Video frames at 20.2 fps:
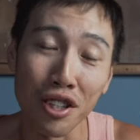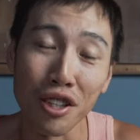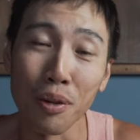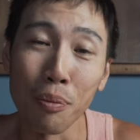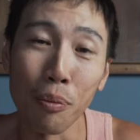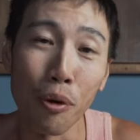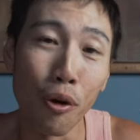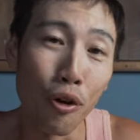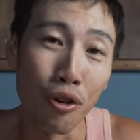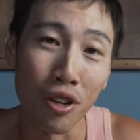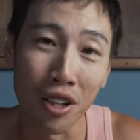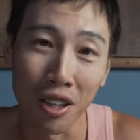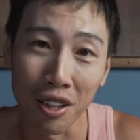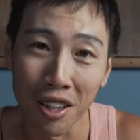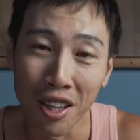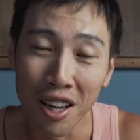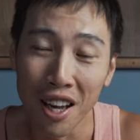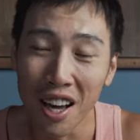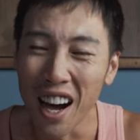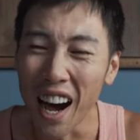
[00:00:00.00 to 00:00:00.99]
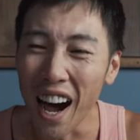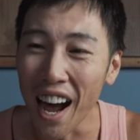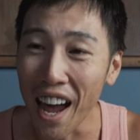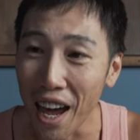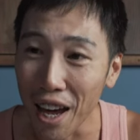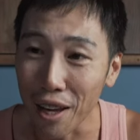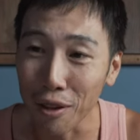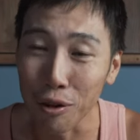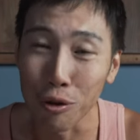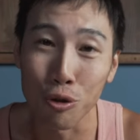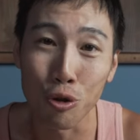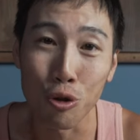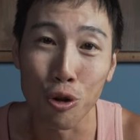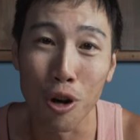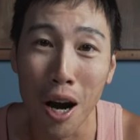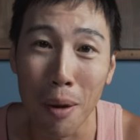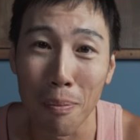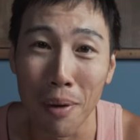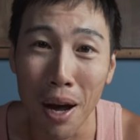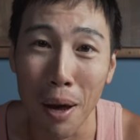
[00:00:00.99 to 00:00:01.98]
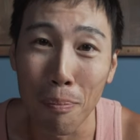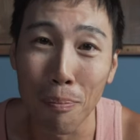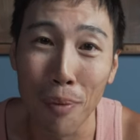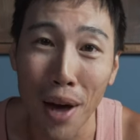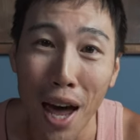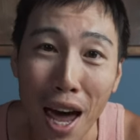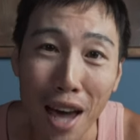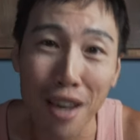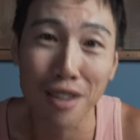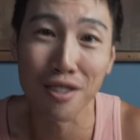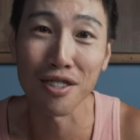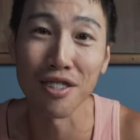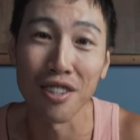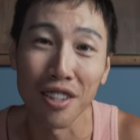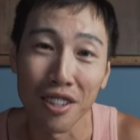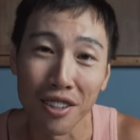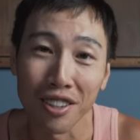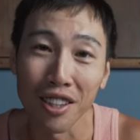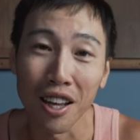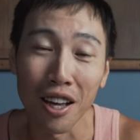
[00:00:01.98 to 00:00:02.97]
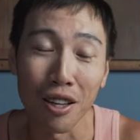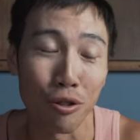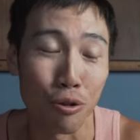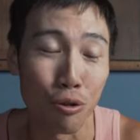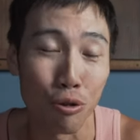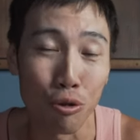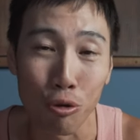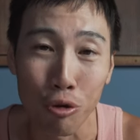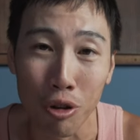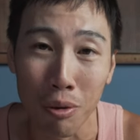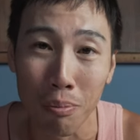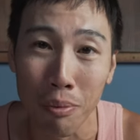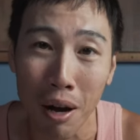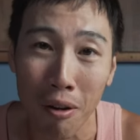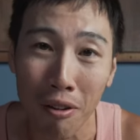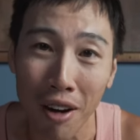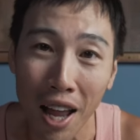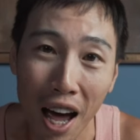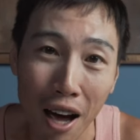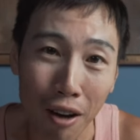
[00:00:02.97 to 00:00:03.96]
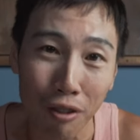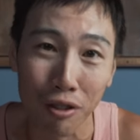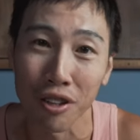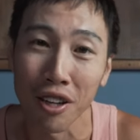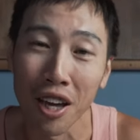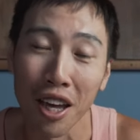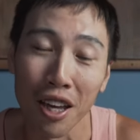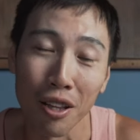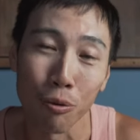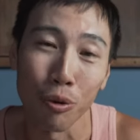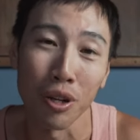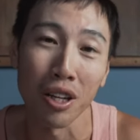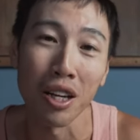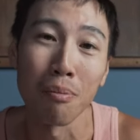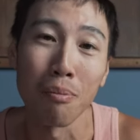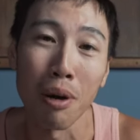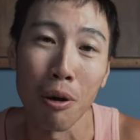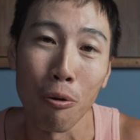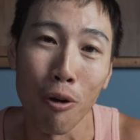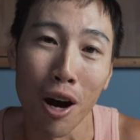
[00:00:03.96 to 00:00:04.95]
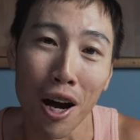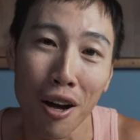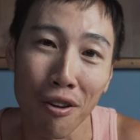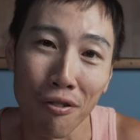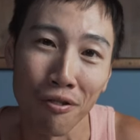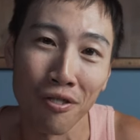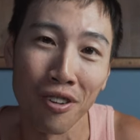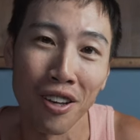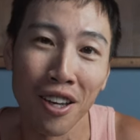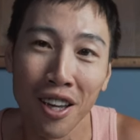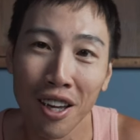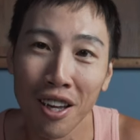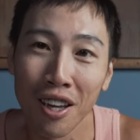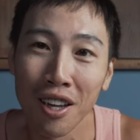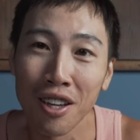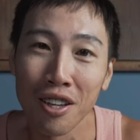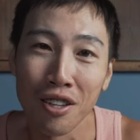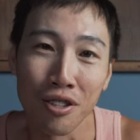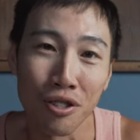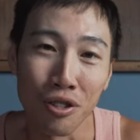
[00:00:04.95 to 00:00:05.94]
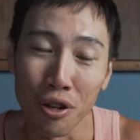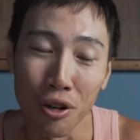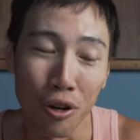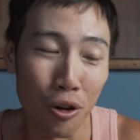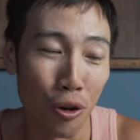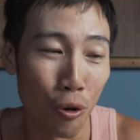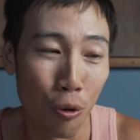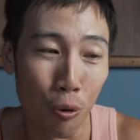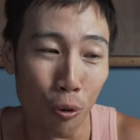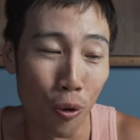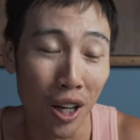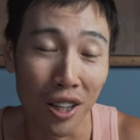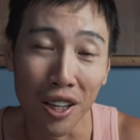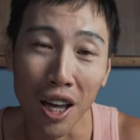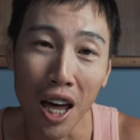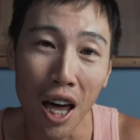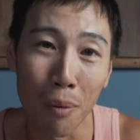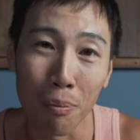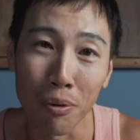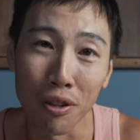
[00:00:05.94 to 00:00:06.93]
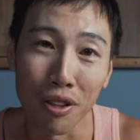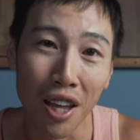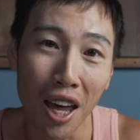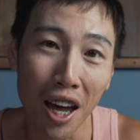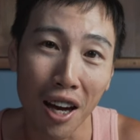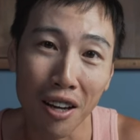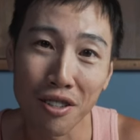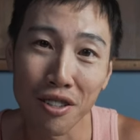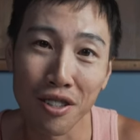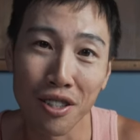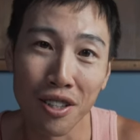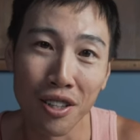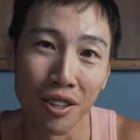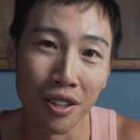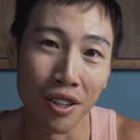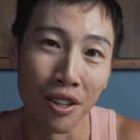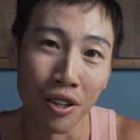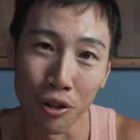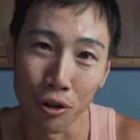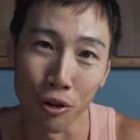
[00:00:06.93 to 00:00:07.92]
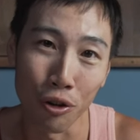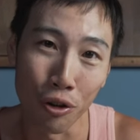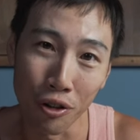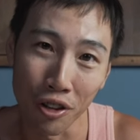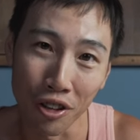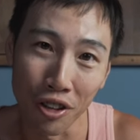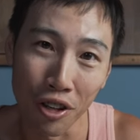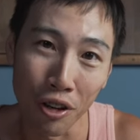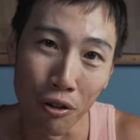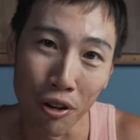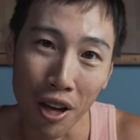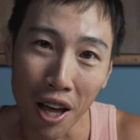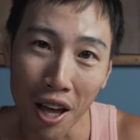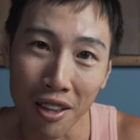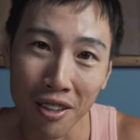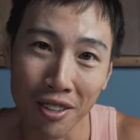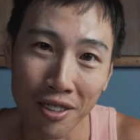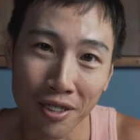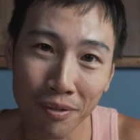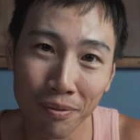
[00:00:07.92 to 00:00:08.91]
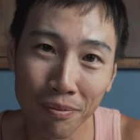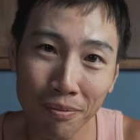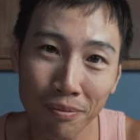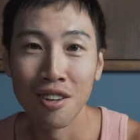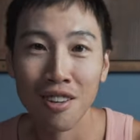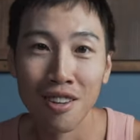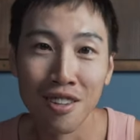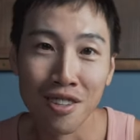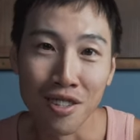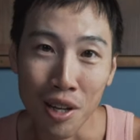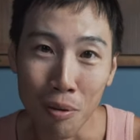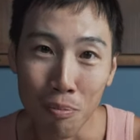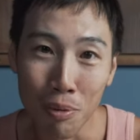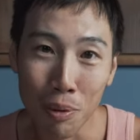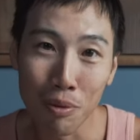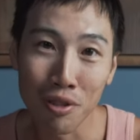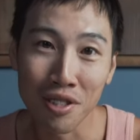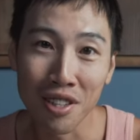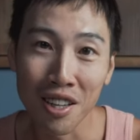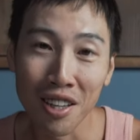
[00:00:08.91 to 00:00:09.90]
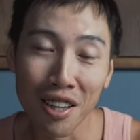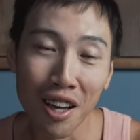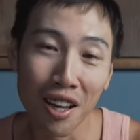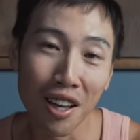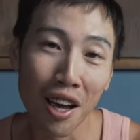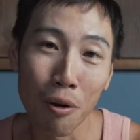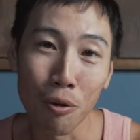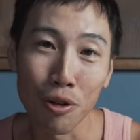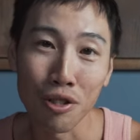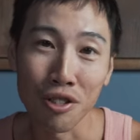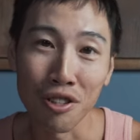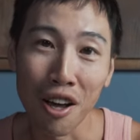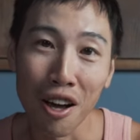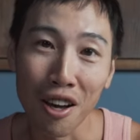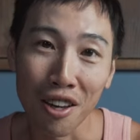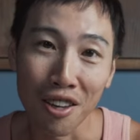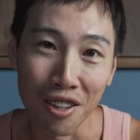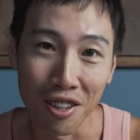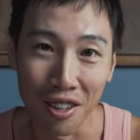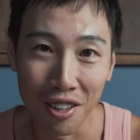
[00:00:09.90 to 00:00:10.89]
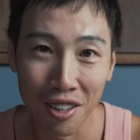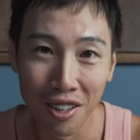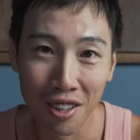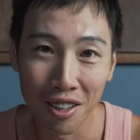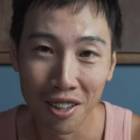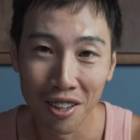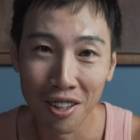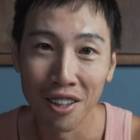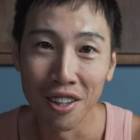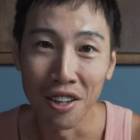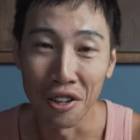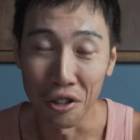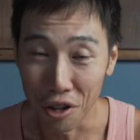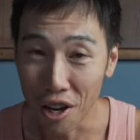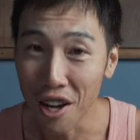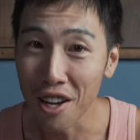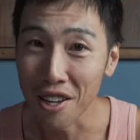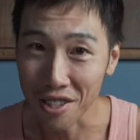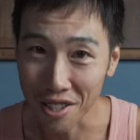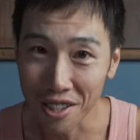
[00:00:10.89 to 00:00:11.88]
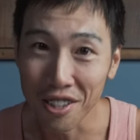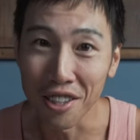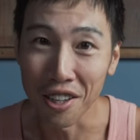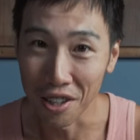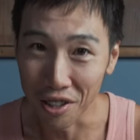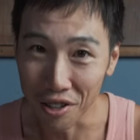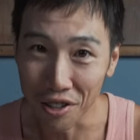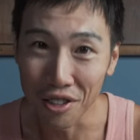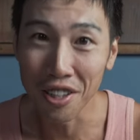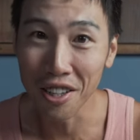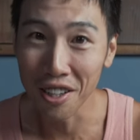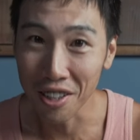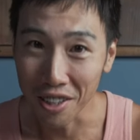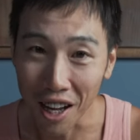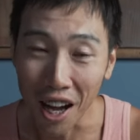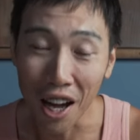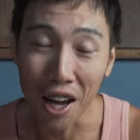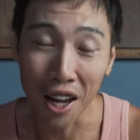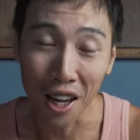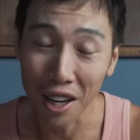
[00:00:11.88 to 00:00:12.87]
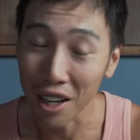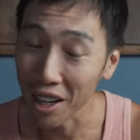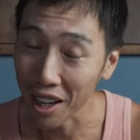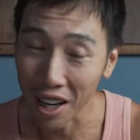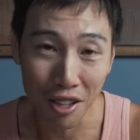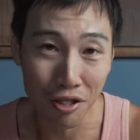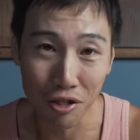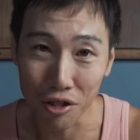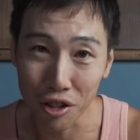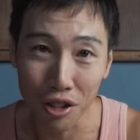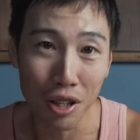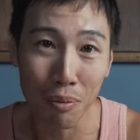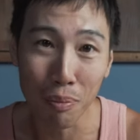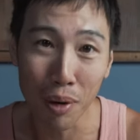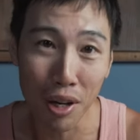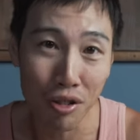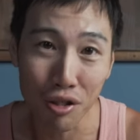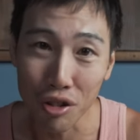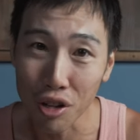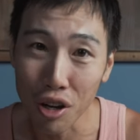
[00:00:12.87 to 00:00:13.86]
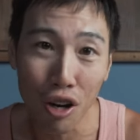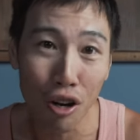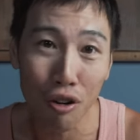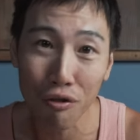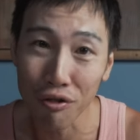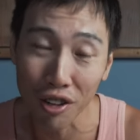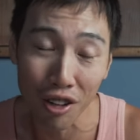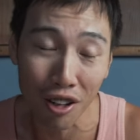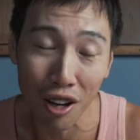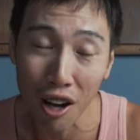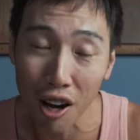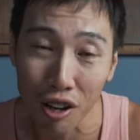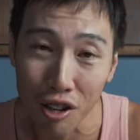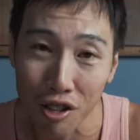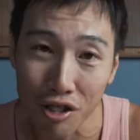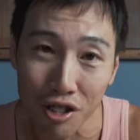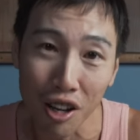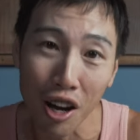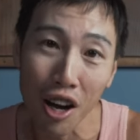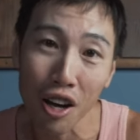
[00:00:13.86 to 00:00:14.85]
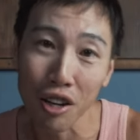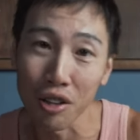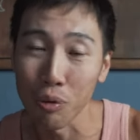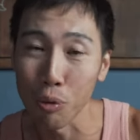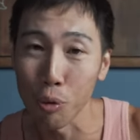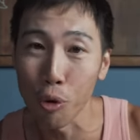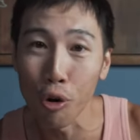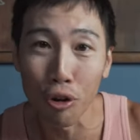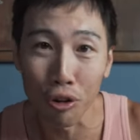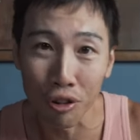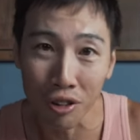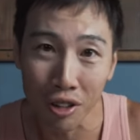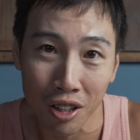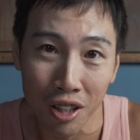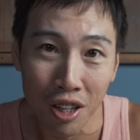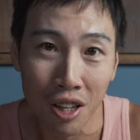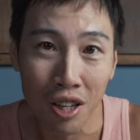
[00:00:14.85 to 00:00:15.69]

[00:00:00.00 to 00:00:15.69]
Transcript: in the morning. I had to try my best not to scream out loud and wake up my wife. So what happened next? You already know that. Some people say that I was lucky. Yes, indeed, I consider myself the luckiest guy in the world.